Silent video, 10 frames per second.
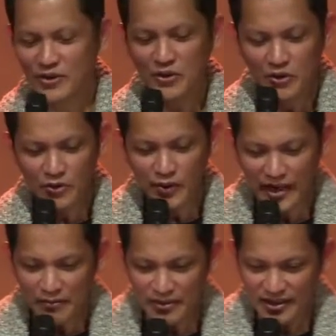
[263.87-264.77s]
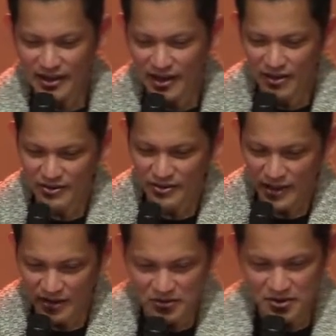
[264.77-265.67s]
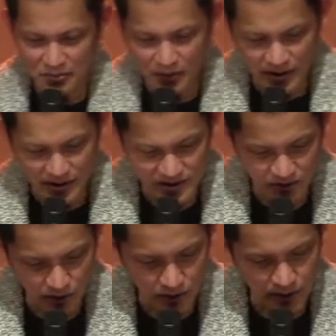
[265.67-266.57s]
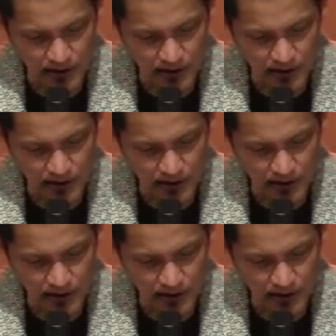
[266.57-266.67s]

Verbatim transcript: do when everything around you po is falling